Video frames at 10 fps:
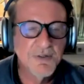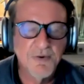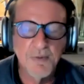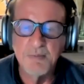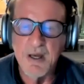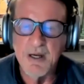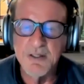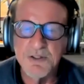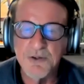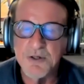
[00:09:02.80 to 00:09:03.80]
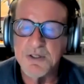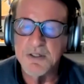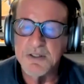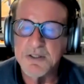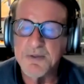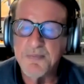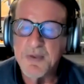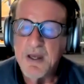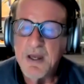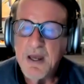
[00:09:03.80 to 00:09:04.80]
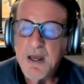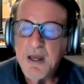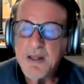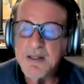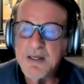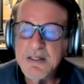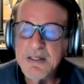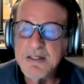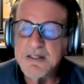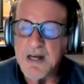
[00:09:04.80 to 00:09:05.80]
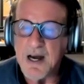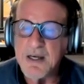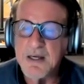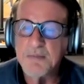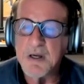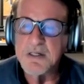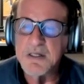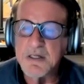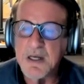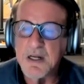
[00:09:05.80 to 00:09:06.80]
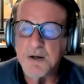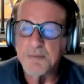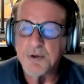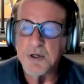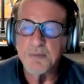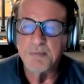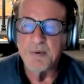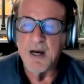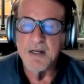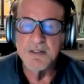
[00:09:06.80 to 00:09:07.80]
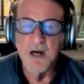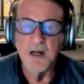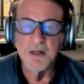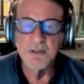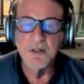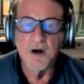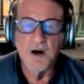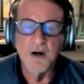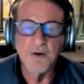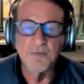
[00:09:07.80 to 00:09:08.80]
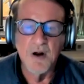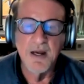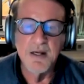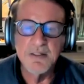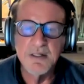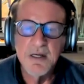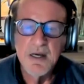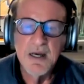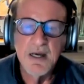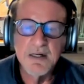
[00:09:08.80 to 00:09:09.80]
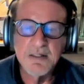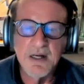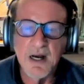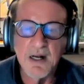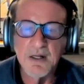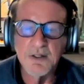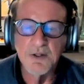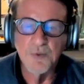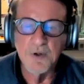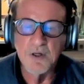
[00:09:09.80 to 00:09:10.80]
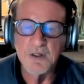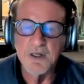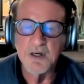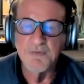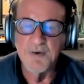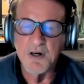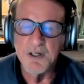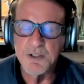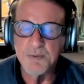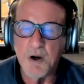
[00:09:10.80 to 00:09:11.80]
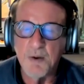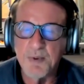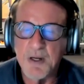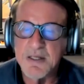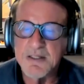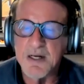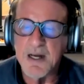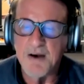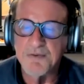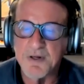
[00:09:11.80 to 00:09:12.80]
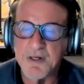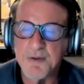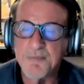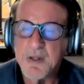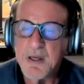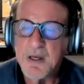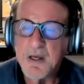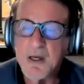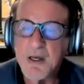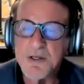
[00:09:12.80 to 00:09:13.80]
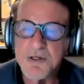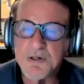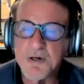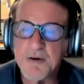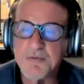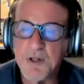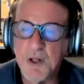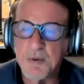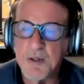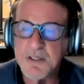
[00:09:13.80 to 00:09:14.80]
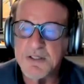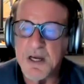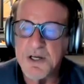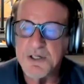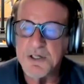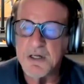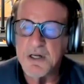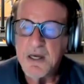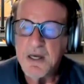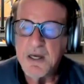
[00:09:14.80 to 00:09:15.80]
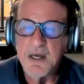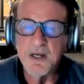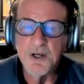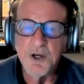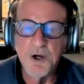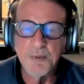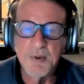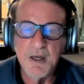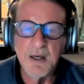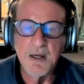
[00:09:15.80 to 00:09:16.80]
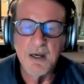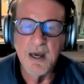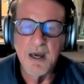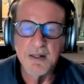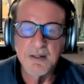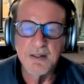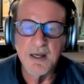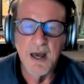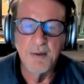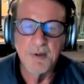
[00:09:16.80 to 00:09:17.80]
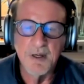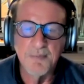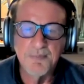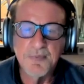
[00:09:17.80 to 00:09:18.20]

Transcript: from many sources. This is documented in a book by Donald R. Wright entitled The World in a Very Small Place in Africa, A History of Globalization in Niamey and the Gambia.